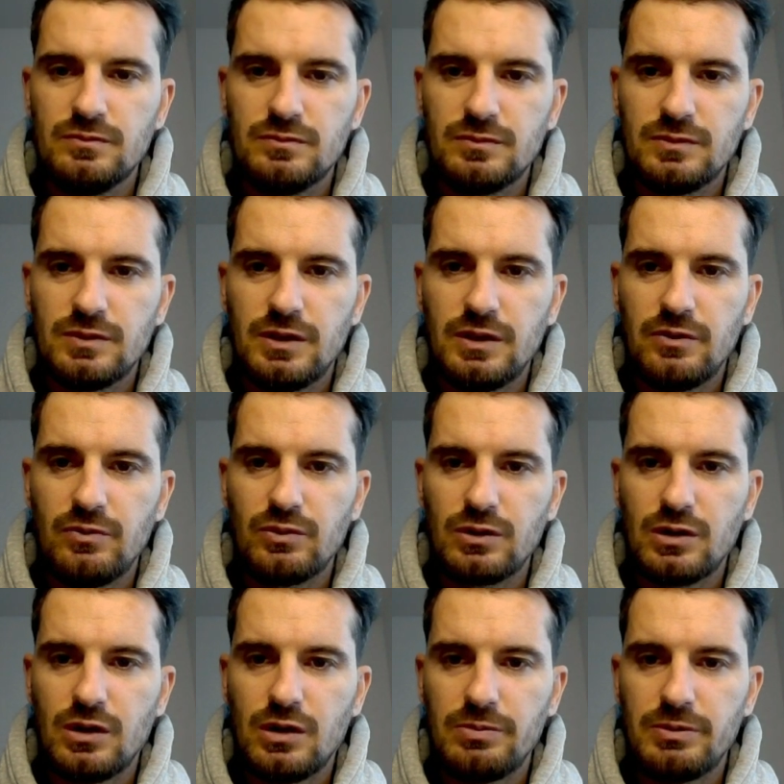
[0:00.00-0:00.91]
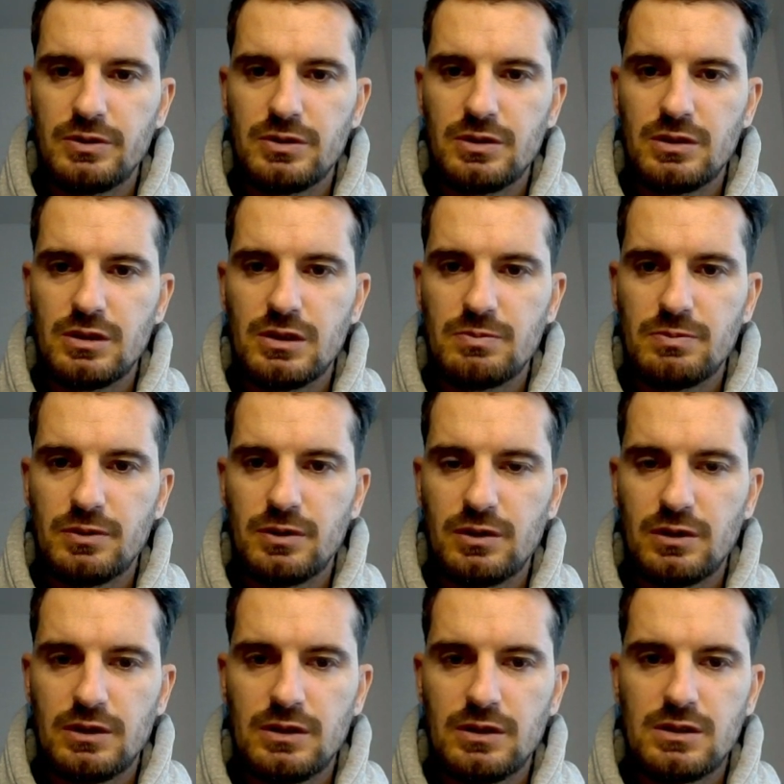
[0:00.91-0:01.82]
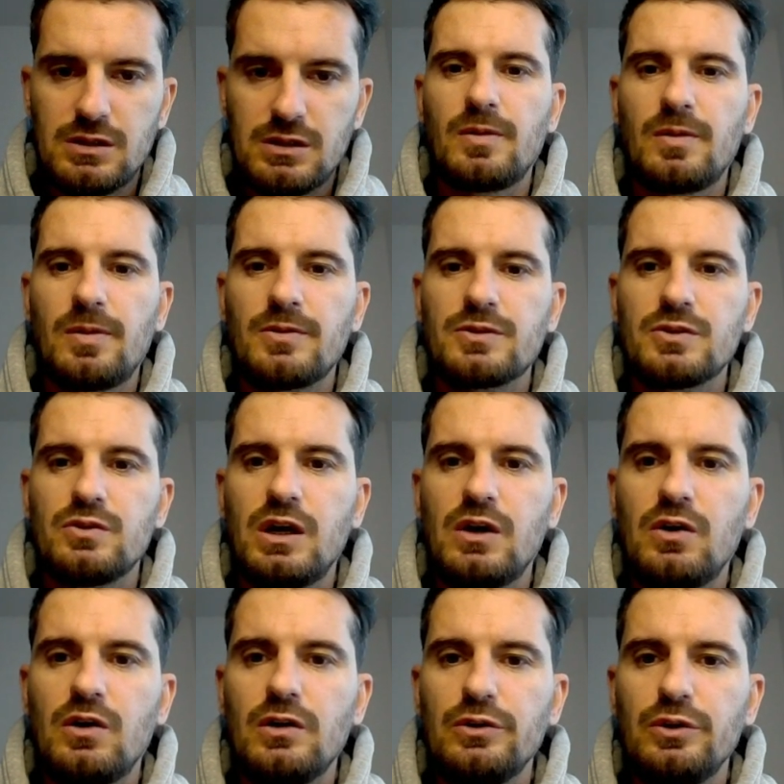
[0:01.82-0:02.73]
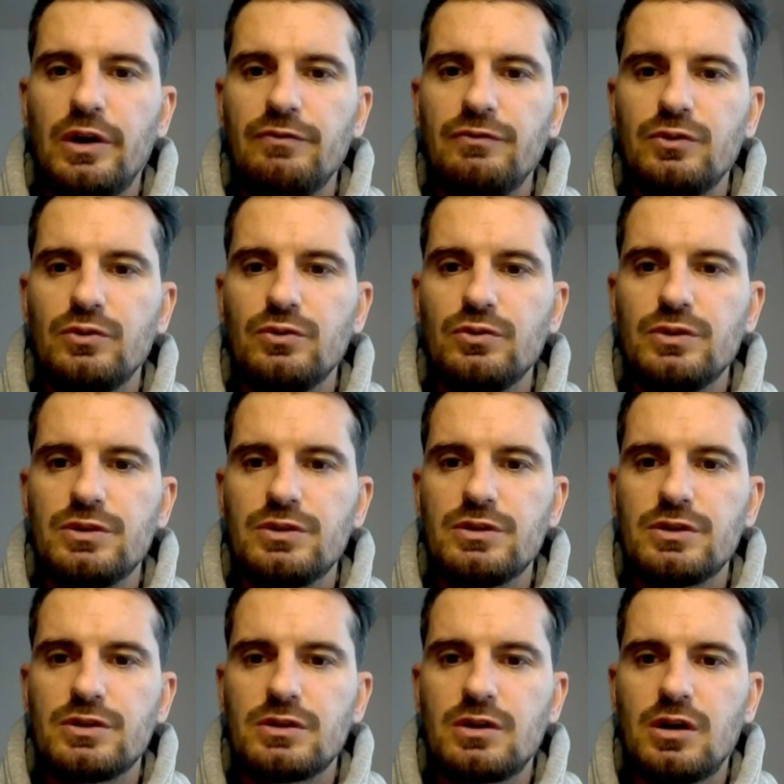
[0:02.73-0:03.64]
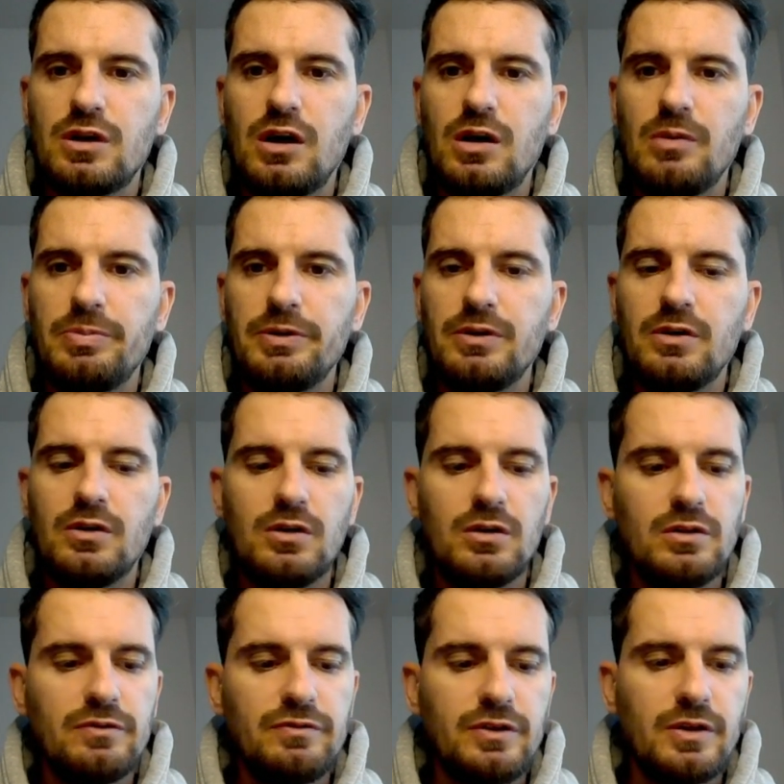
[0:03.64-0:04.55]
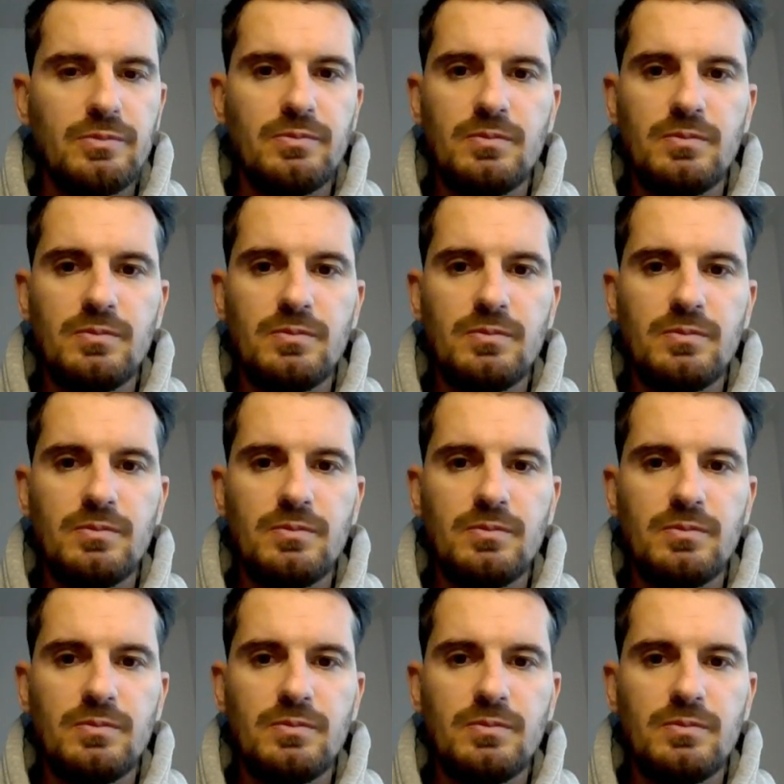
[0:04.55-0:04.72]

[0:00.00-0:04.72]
Then it would copy this part. Let's see. So now all you have to do is just copy all of them.